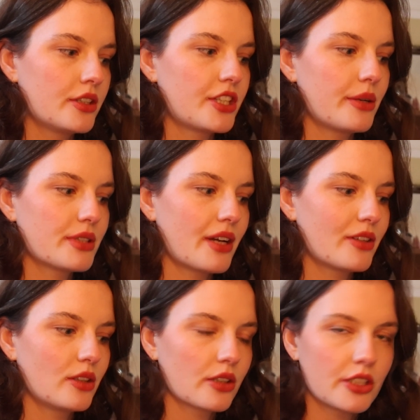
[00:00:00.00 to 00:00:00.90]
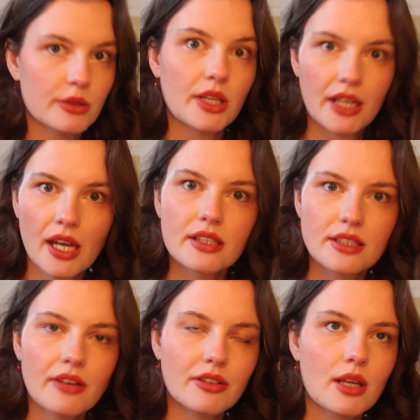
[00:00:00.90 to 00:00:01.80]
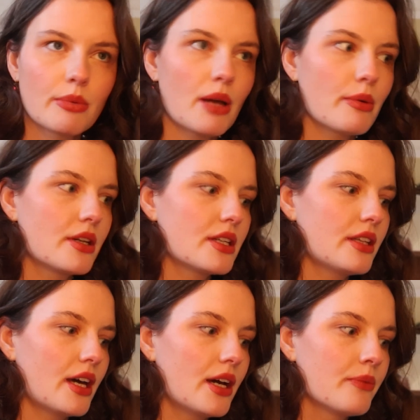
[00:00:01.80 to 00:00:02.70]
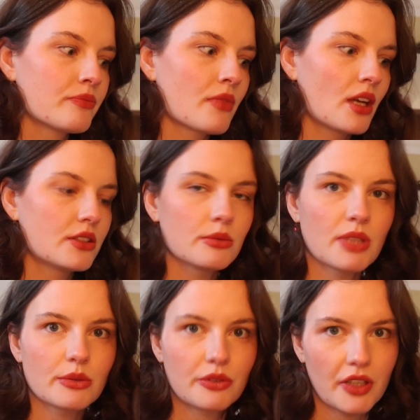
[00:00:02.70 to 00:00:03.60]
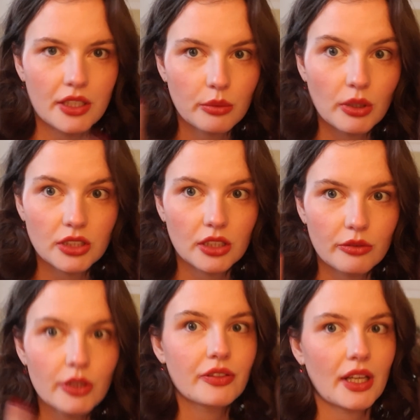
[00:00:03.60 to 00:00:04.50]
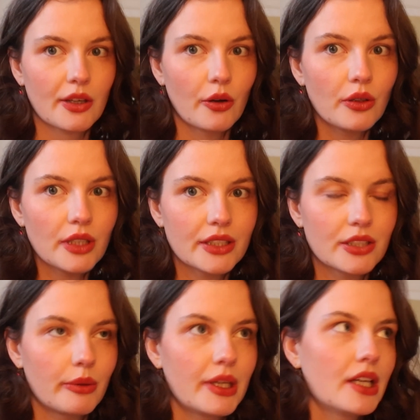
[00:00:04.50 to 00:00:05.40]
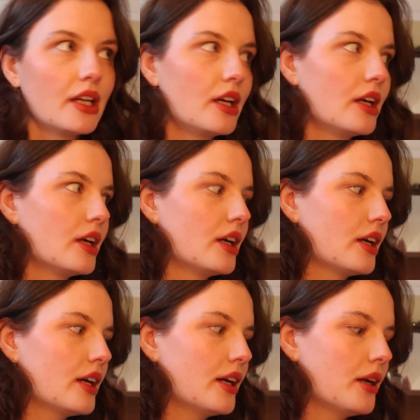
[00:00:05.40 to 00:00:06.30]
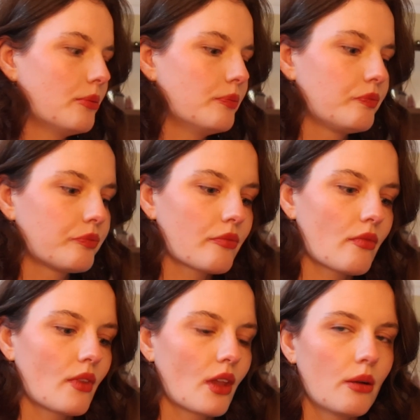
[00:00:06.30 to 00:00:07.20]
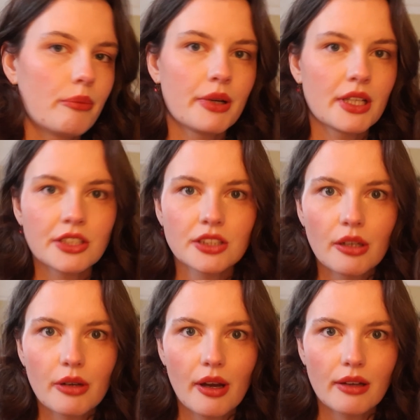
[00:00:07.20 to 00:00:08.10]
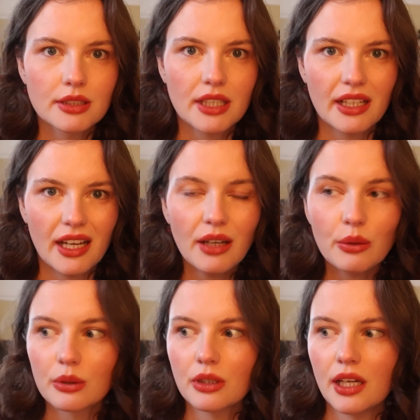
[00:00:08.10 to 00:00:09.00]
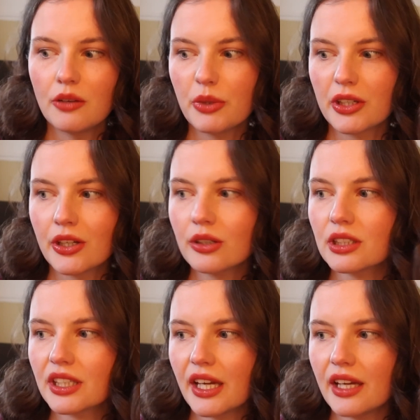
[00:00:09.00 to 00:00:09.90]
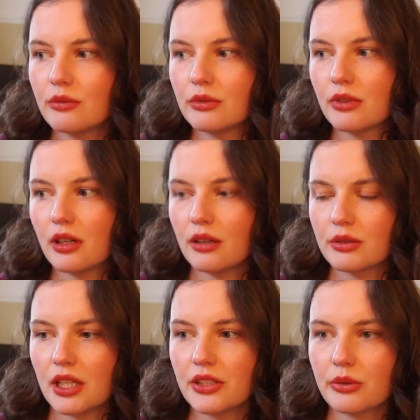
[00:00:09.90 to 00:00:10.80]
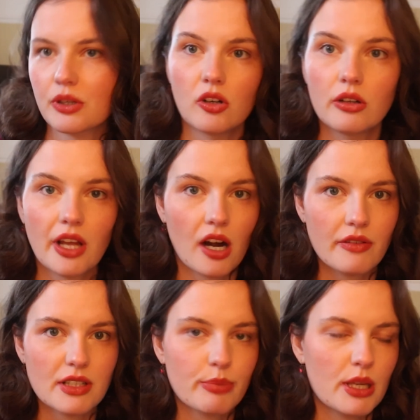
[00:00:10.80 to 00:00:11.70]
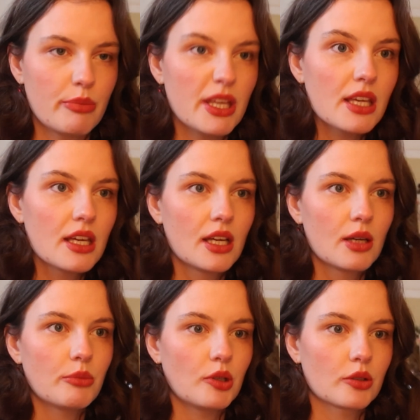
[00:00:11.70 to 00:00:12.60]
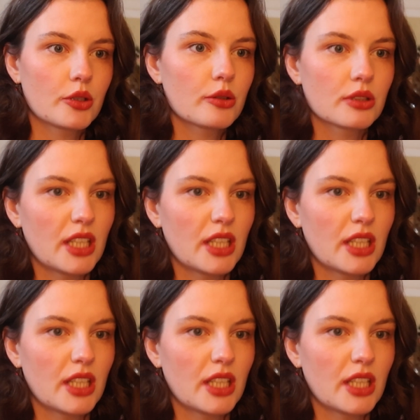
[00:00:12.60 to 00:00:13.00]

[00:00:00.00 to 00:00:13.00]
she was having a look and she was like, yeah, there's definitely a blackbird in there. And sometimes we've heard the ones on the roof like calling to it. But I just don't know how to get it out. Like, I've been Googling it and I was like, do I call the RSPB? But Google